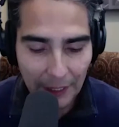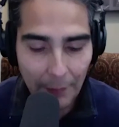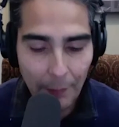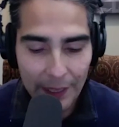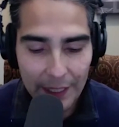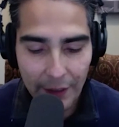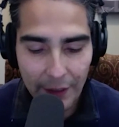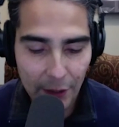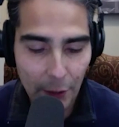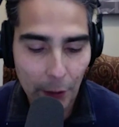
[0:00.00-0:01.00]
By the end of the
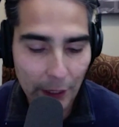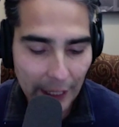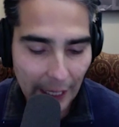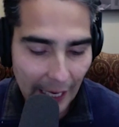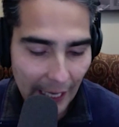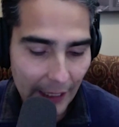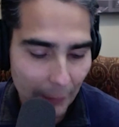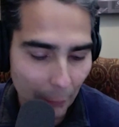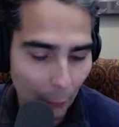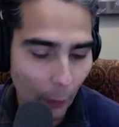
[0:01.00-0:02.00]
story, I
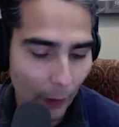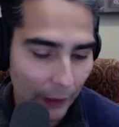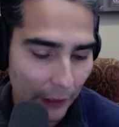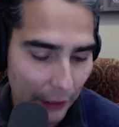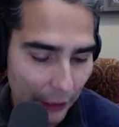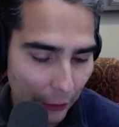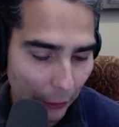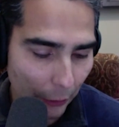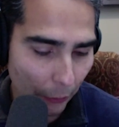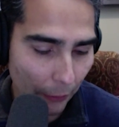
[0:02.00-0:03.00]
want
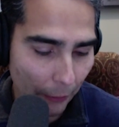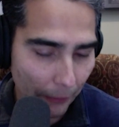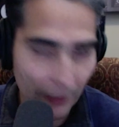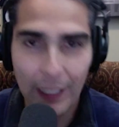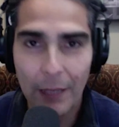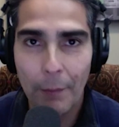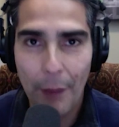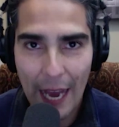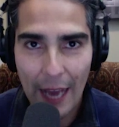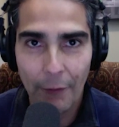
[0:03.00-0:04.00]
you feeling
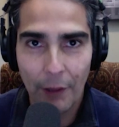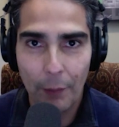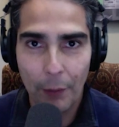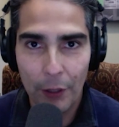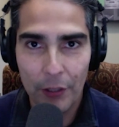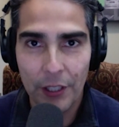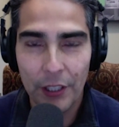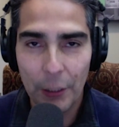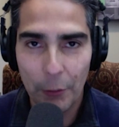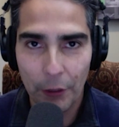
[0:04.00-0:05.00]
bad for the person
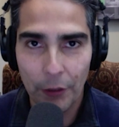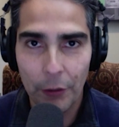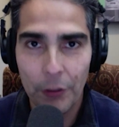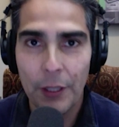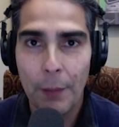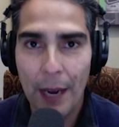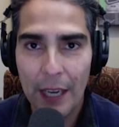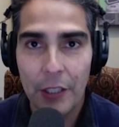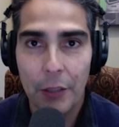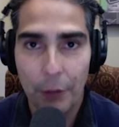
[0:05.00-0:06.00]
whose
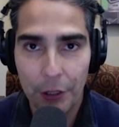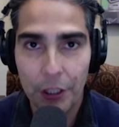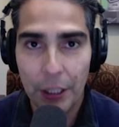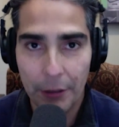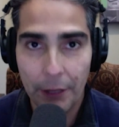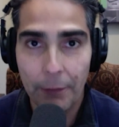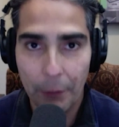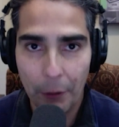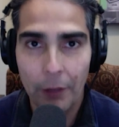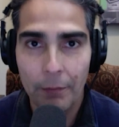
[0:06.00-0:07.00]
demise you were cheering
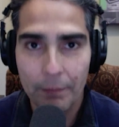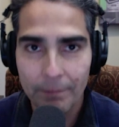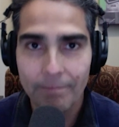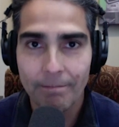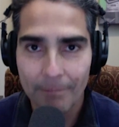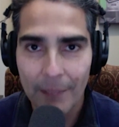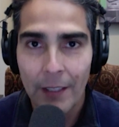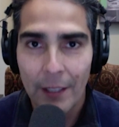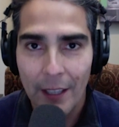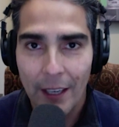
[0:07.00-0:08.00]
for.
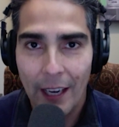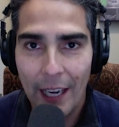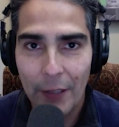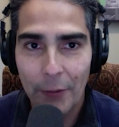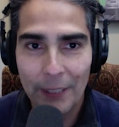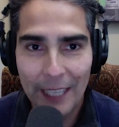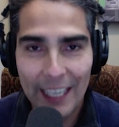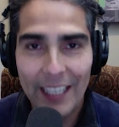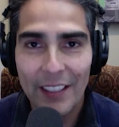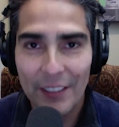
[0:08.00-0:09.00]
I
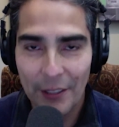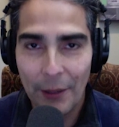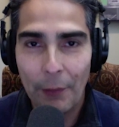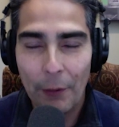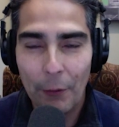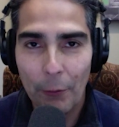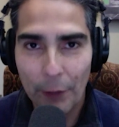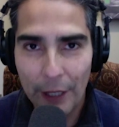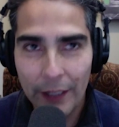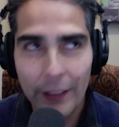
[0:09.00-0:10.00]
created some
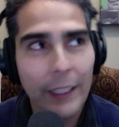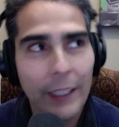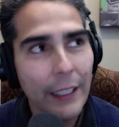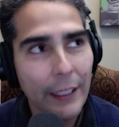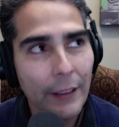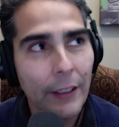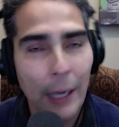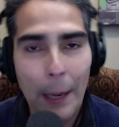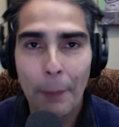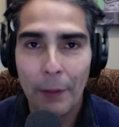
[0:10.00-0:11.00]
really
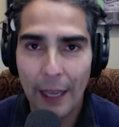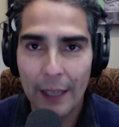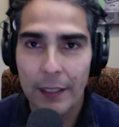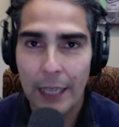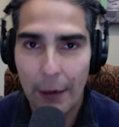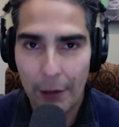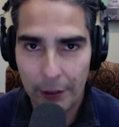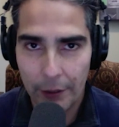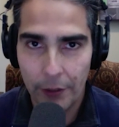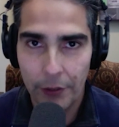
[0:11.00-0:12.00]
complex
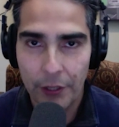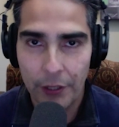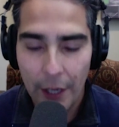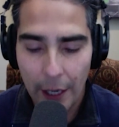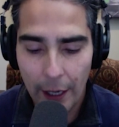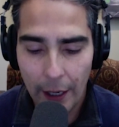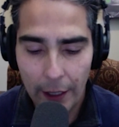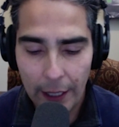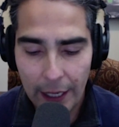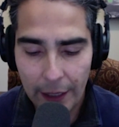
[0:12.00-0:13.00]
characters,
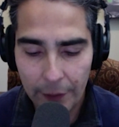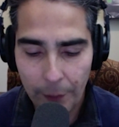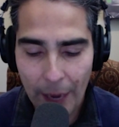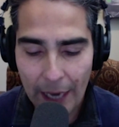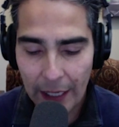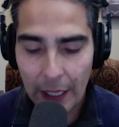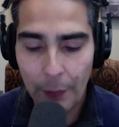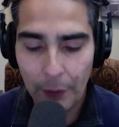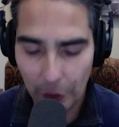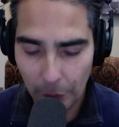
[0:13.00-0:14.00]
and backing up a
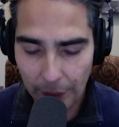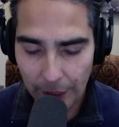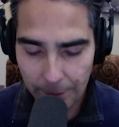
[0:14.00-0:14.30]
little bit,